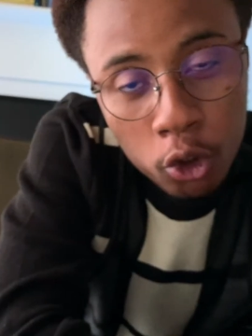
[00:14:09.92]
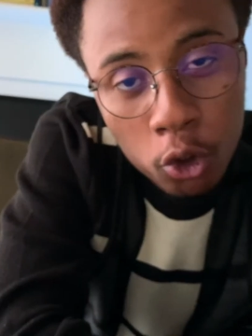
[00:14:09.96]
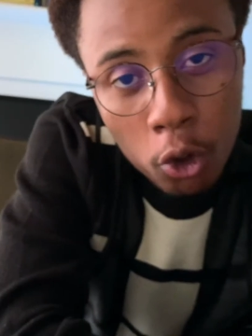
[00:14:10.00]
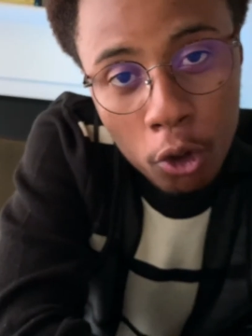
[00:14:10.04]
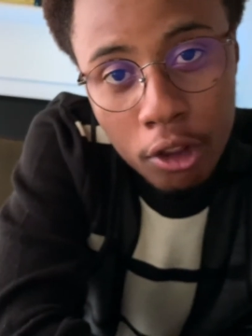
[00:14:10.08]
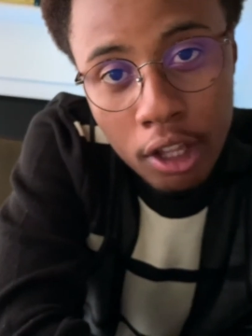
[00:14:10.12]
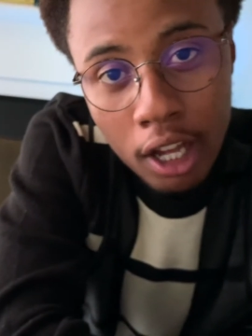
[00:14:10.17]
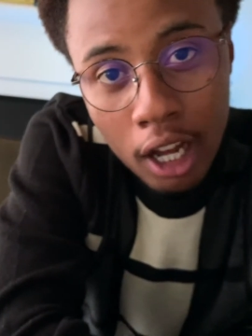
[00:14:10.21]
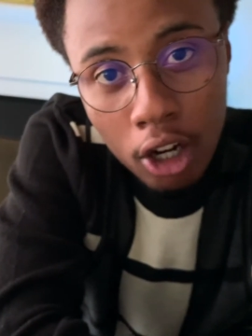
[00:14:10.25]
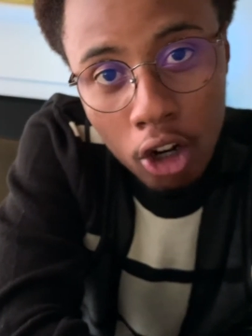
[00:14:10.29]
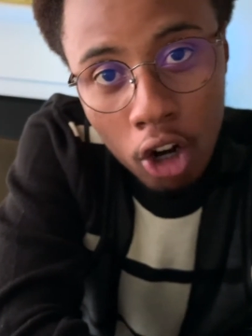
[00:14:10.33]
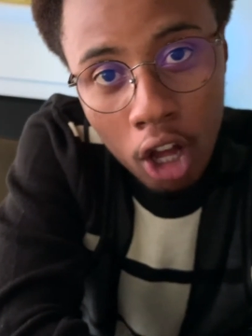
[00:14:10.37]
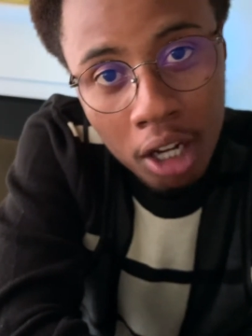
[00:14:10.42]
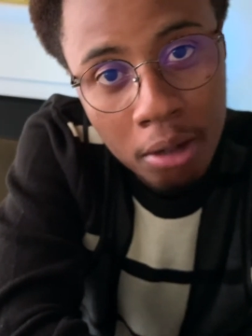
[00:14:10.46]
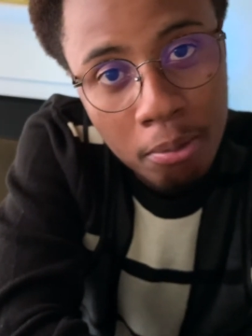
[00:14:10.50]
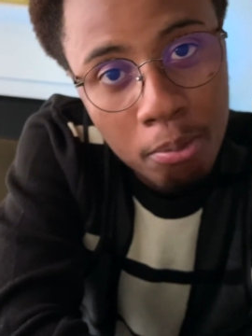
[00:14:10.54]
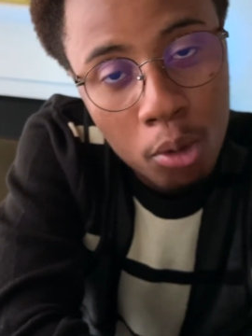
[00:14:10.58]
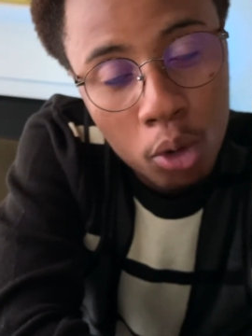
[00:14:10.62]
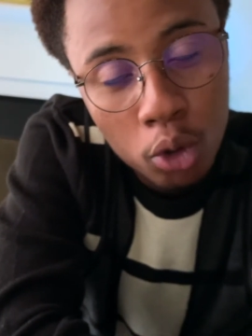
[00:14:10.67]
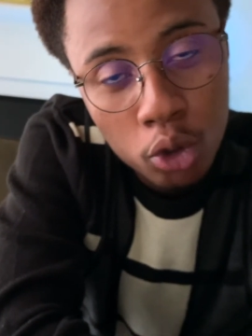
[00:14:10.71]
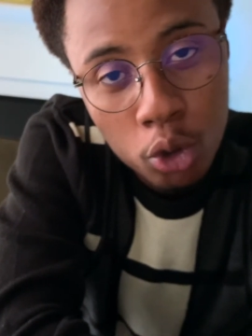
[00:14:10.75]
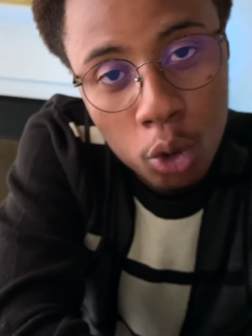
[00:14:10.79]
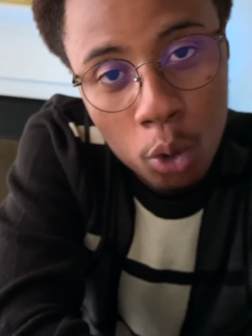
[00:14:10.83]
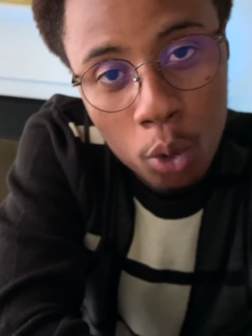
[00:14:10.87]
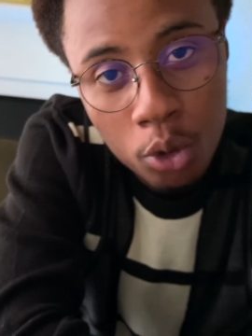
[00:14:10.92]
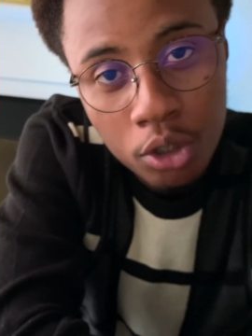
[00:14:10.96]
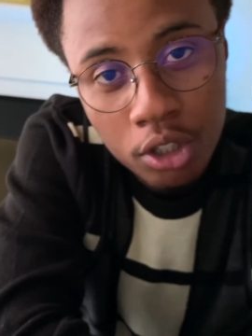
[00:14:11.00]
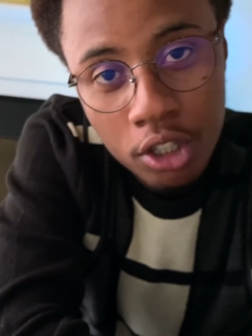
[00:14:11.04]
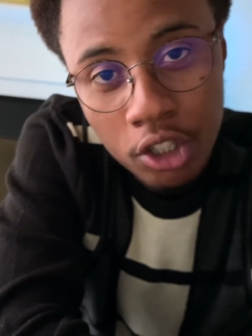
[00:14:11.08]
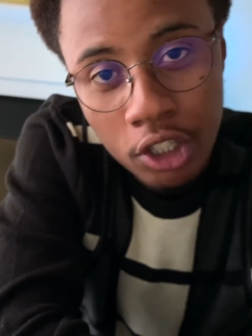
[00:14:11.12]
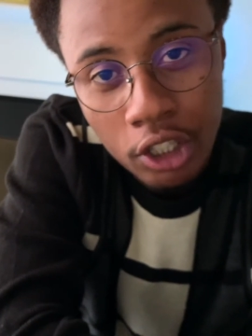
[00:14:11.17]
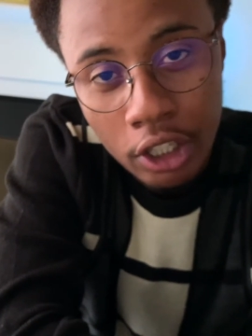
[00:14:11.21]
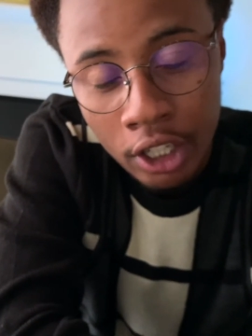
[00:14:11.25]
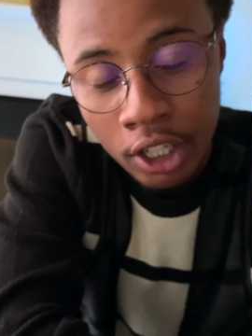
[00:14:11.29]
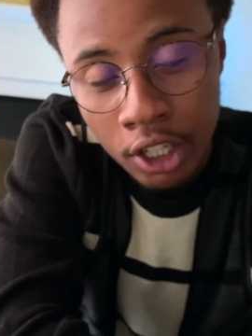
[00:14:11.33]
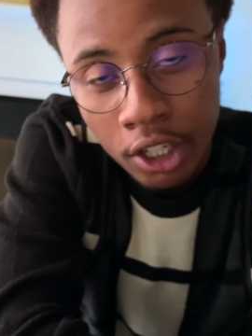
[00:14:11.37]
there are a lot more tools that
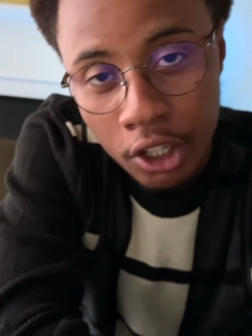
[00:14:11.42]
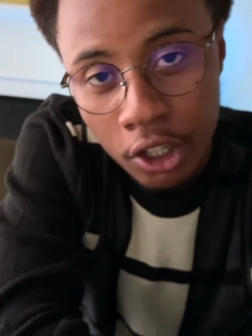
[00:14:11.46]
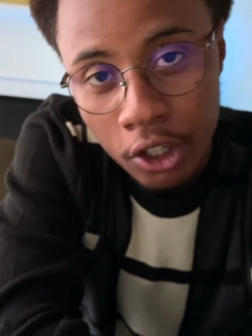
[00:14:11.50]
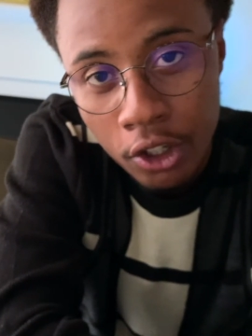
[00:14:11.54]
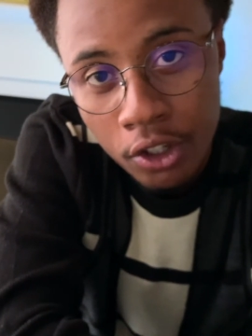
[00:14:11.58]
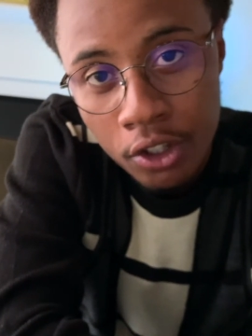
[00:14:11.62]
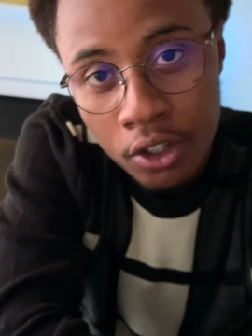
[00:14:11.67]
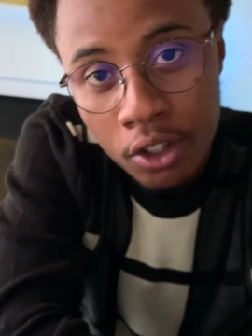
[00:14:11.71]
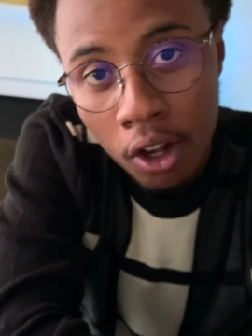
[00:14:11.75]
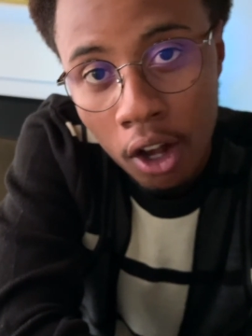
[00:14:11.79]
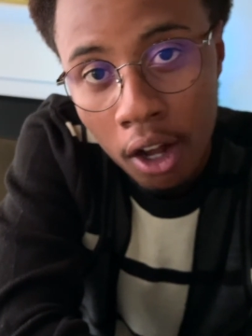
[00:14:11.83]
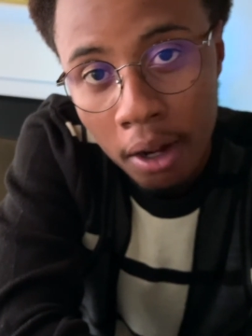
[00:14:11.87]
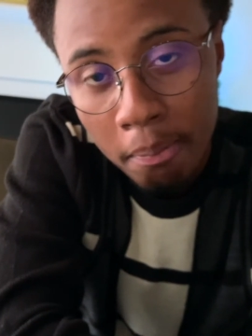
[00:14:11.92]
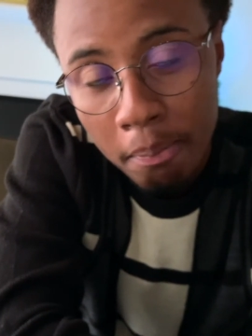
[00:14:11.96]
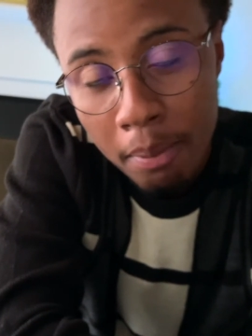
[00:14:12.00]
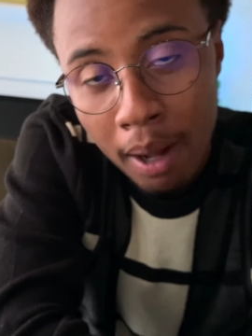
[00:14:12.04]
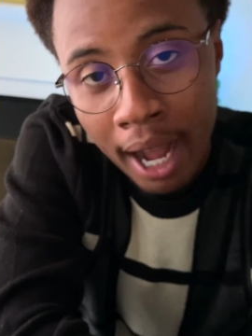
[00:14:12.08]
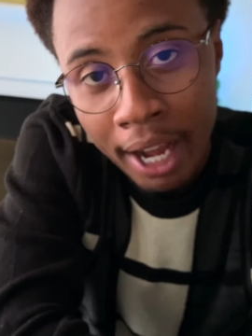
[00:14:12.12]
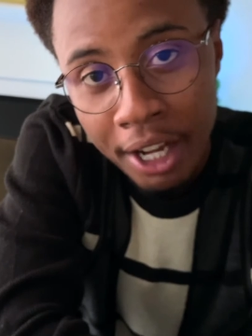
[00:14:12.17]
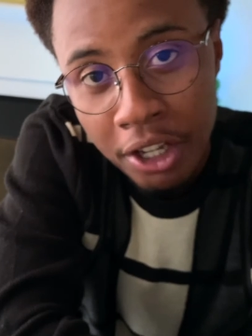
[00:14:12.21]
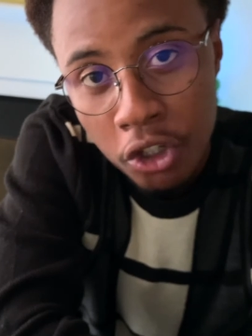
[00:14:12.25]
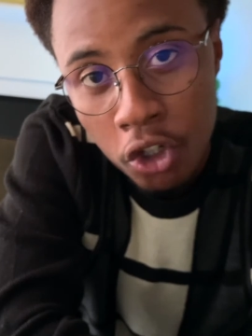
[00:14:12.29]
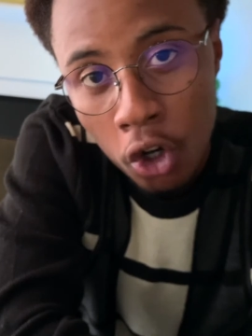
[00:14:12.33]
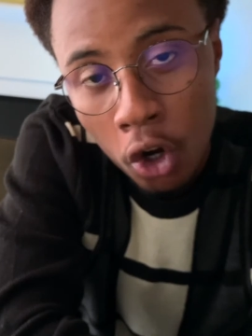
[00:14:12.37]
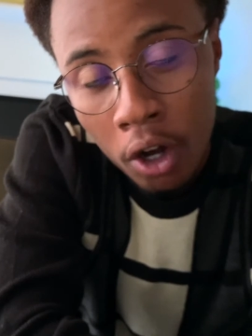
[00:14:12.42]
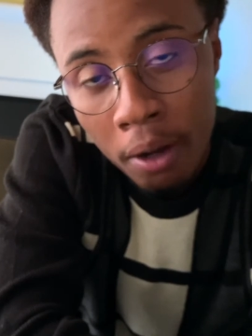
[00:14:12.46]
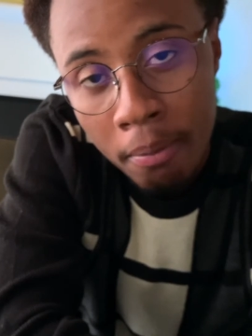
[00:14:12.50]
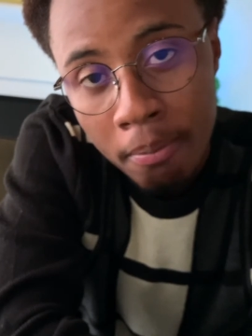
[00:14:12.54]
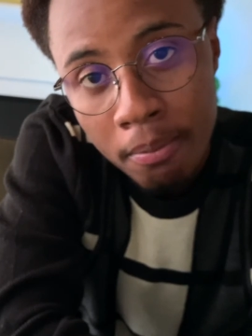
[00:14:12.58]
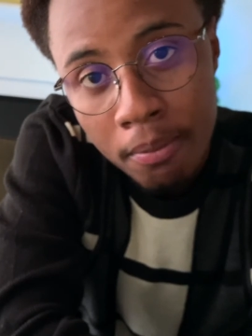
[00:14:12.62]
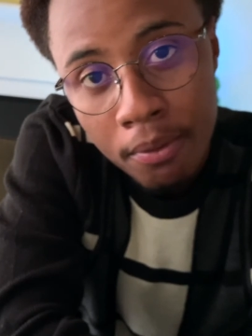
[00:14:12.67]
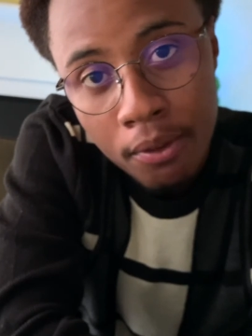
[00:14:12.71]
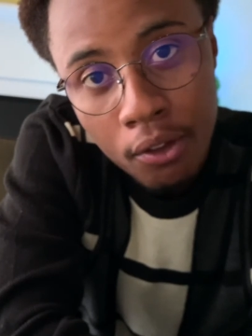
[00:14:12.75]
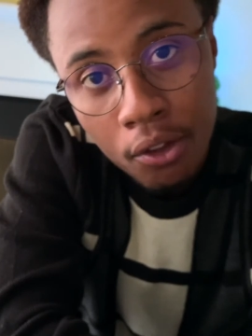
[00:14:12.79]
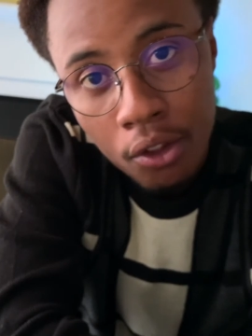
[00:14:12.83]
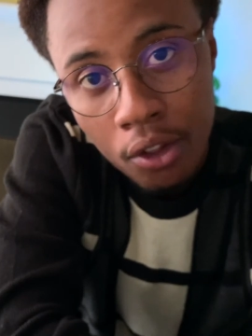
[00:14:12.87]
you can use on PyCharm